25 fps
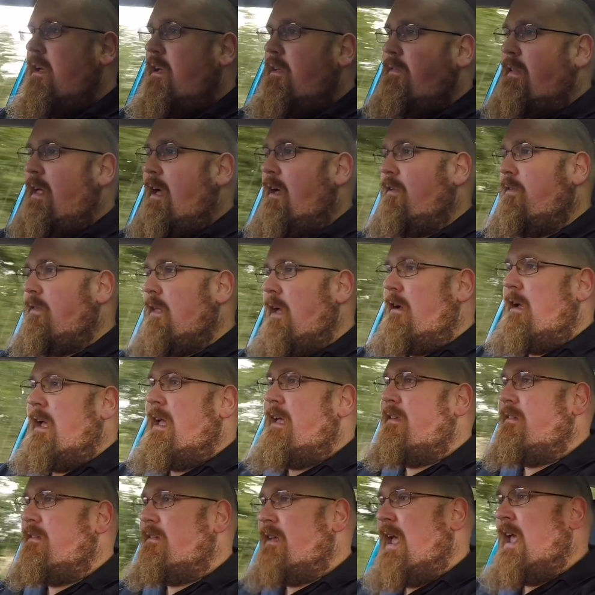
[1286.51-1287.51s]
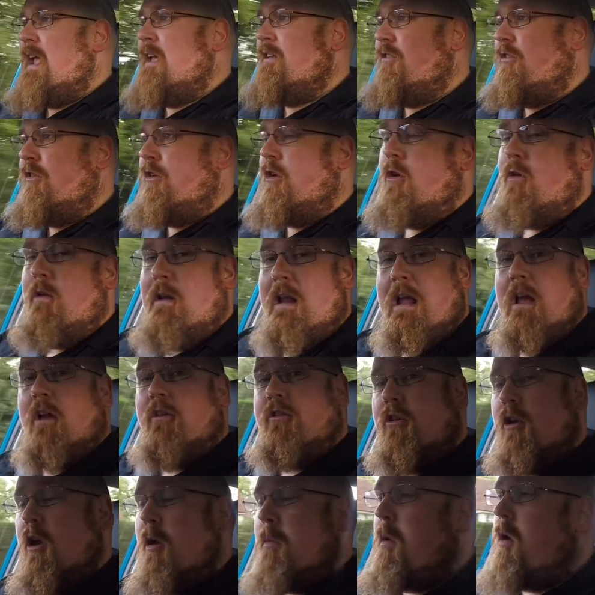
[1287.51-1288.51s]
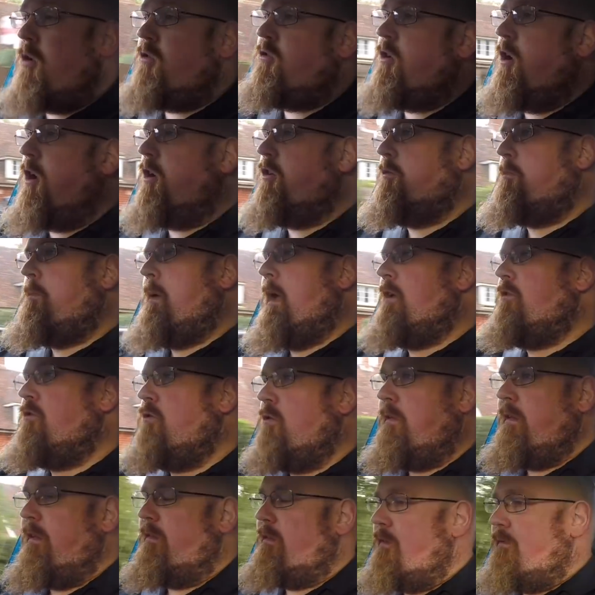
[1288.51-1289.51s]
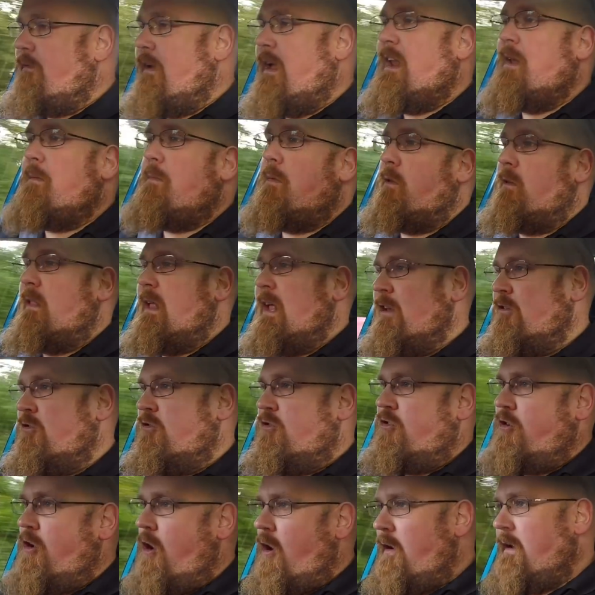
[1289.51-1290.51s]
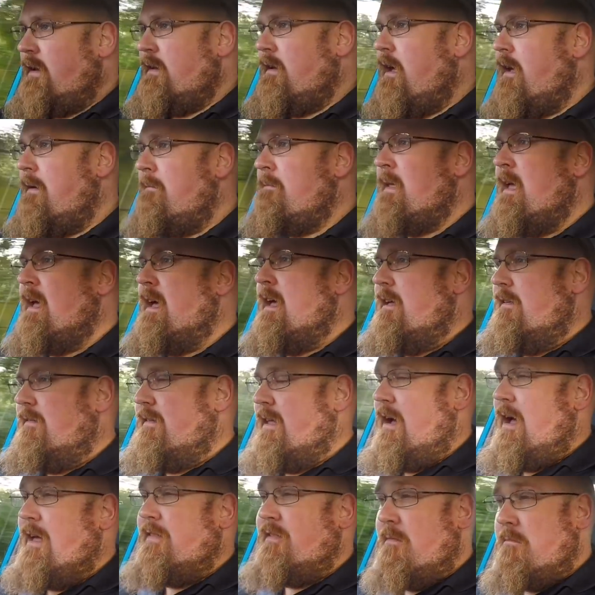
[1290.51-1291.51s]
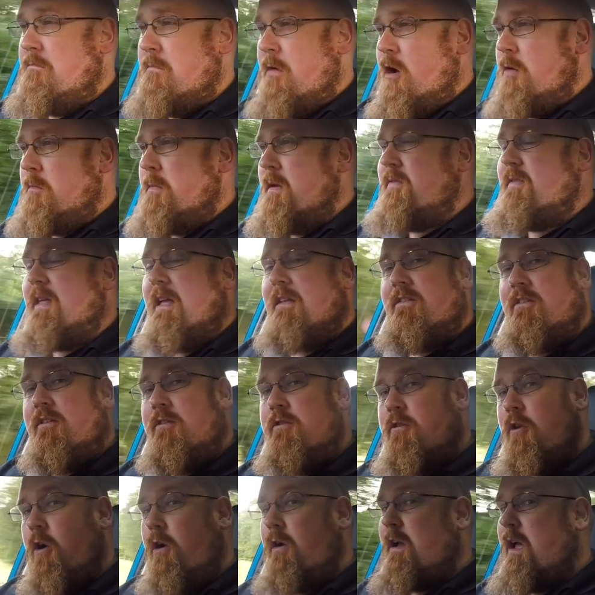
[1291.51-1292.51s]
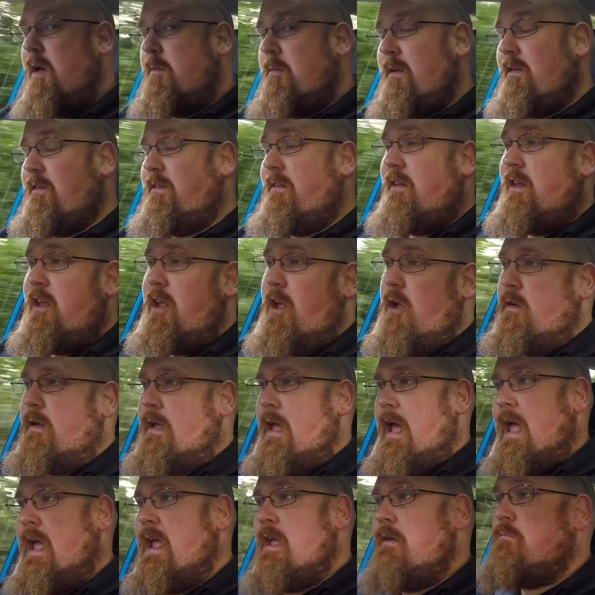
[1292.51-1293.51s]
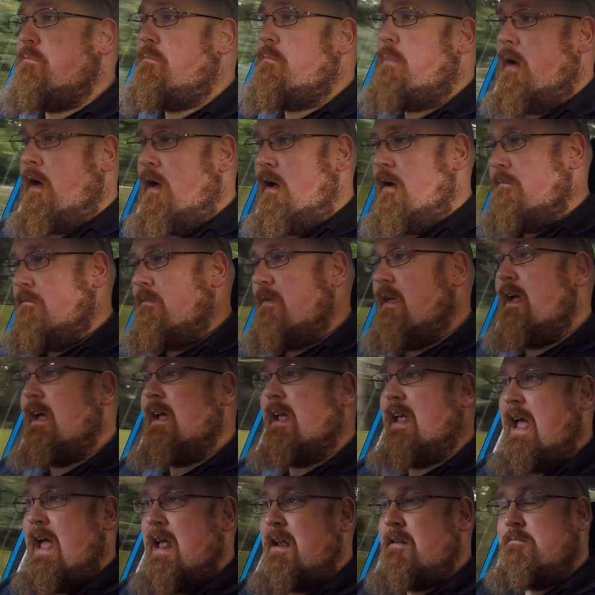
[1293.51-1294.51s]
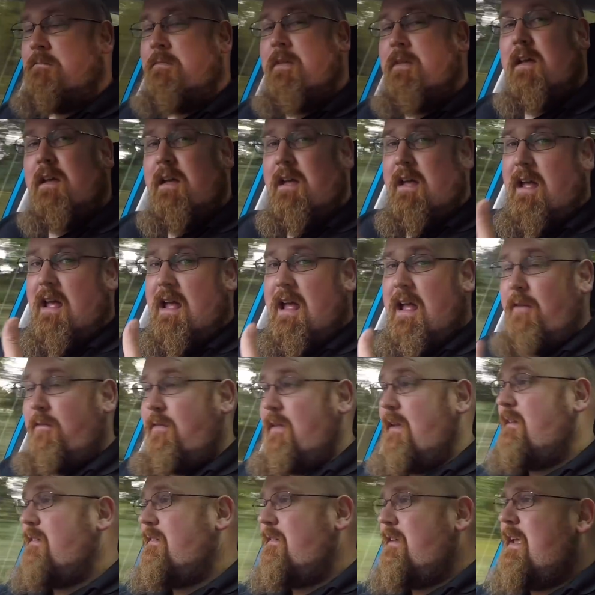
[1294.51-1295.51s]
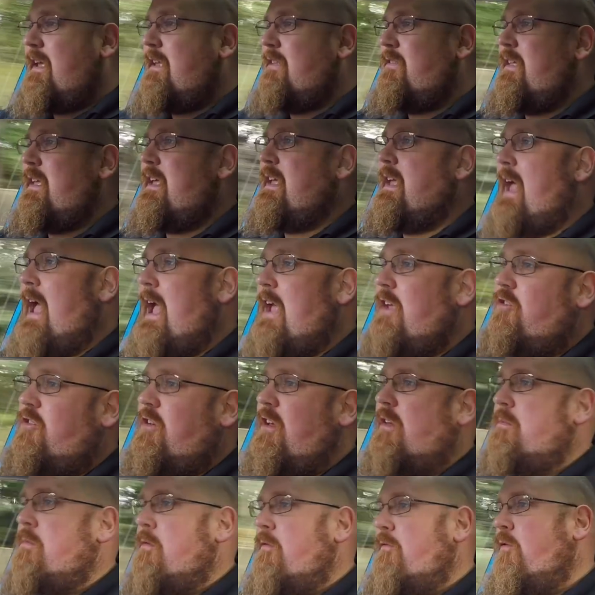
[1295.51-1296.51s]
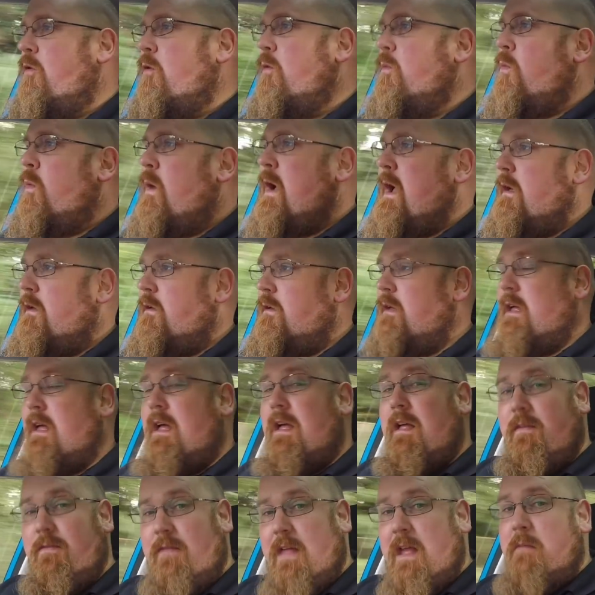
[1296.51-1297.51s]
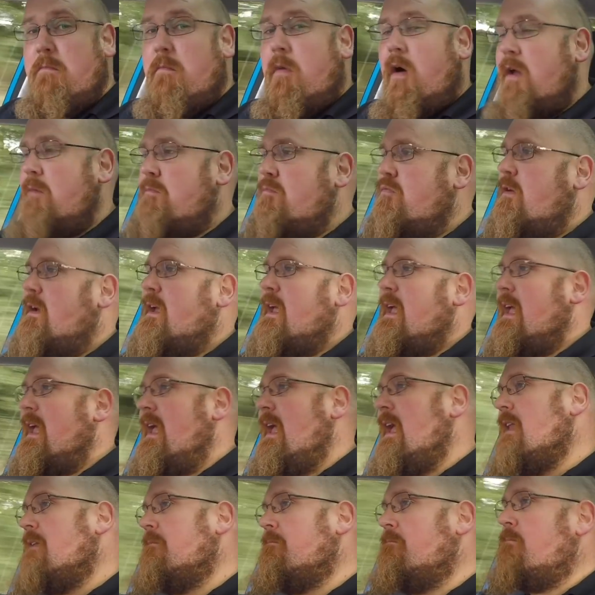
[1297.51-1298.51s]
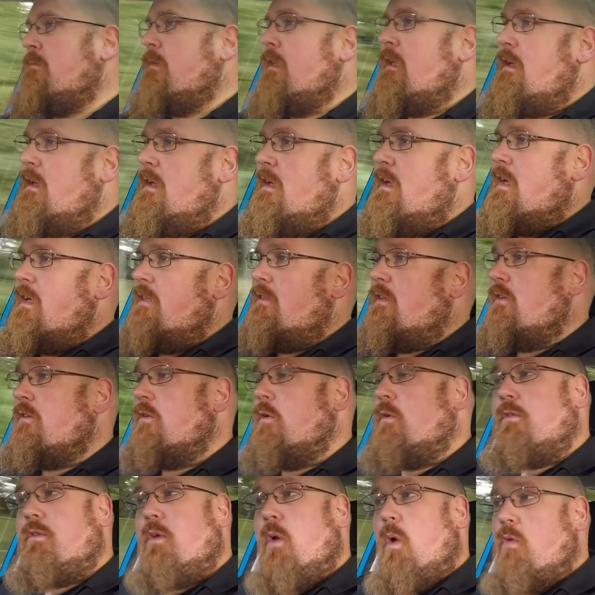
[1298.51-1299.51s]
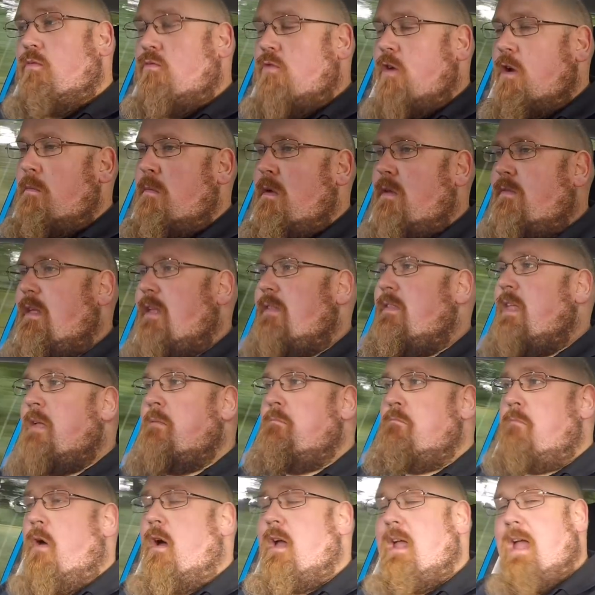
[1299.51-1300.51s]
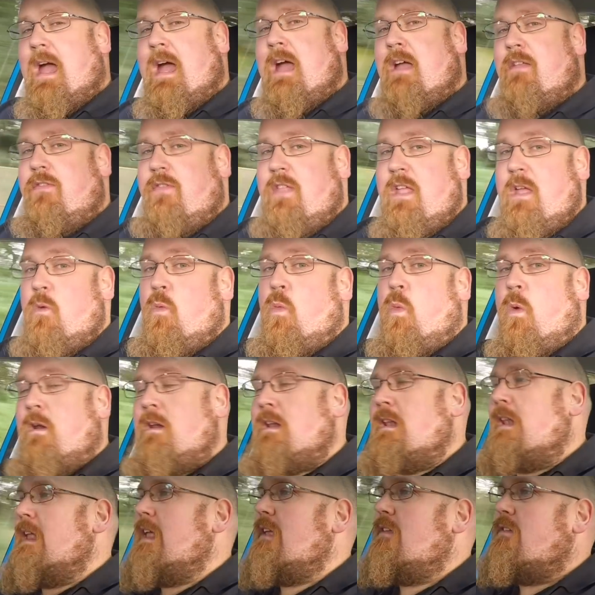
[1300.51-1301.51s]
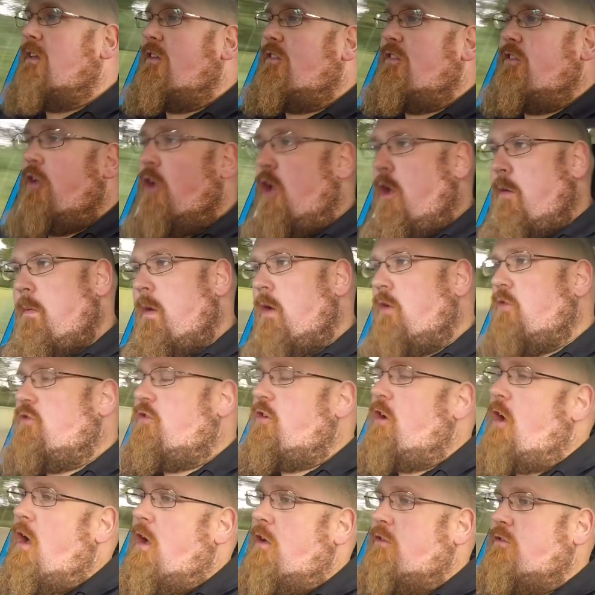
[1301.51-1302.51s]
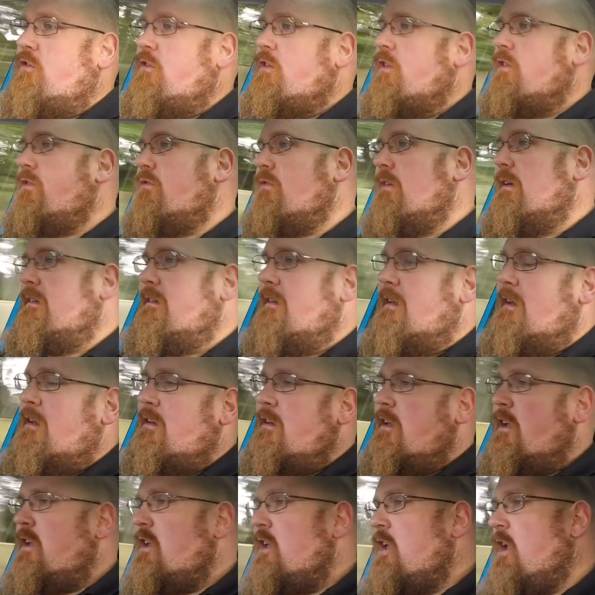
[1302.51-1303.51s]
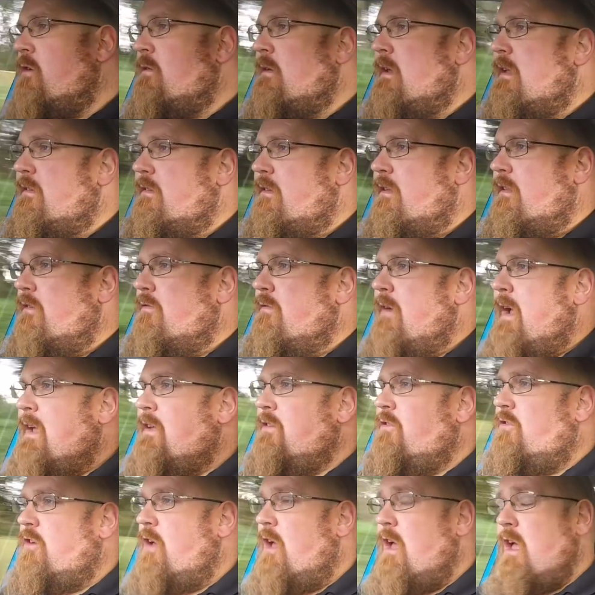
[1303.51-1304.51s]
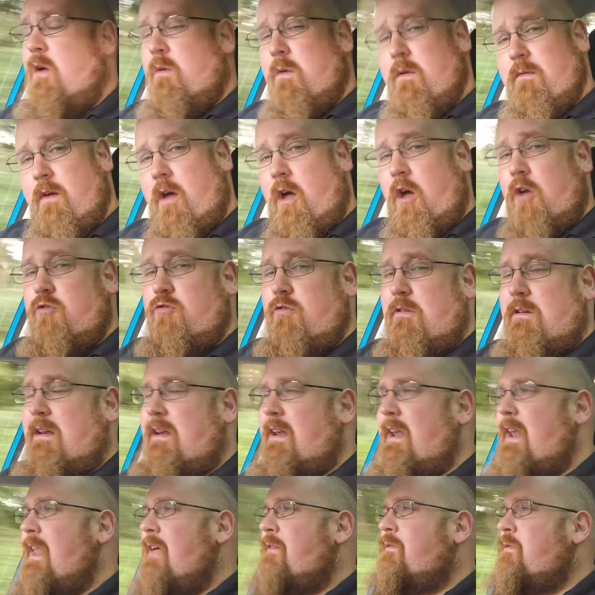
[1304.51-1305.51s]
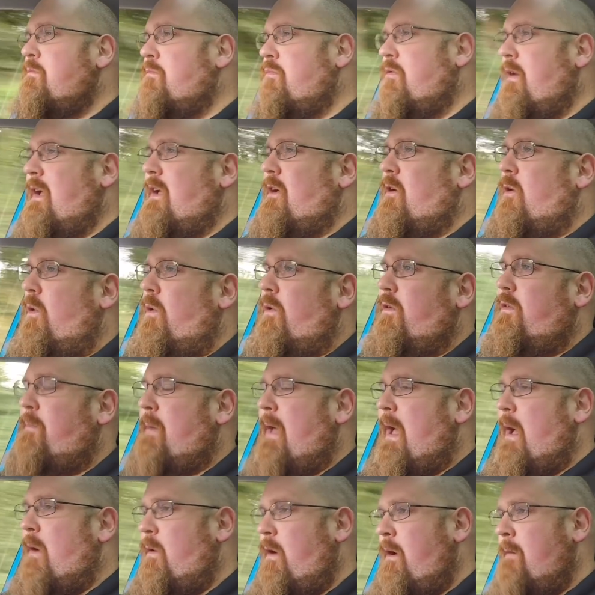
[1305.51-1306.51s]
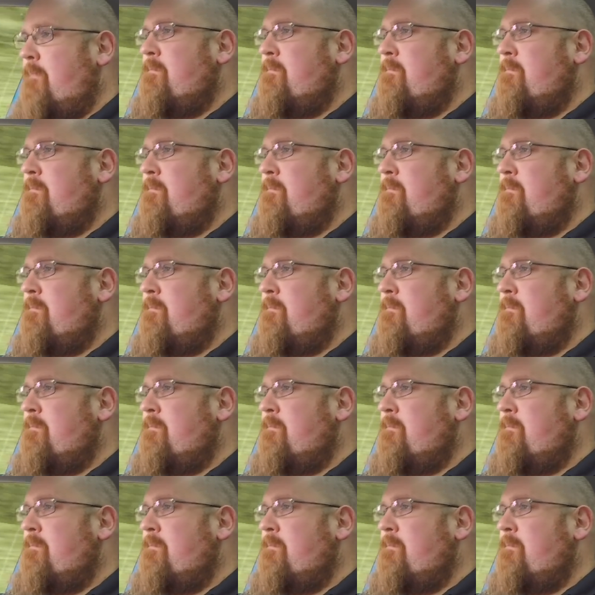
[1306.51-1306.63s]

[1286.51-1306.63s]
Now, there is a 2-litre turbocharged petrol that's available in China. Now, at the moment, that's not coming to the UK, but again, if they see the HS perform well, they might bring it in. There's also a rumour that they might add the 1-litre turbocharged 3-cylinder unit to the range with 111 brake horsepower.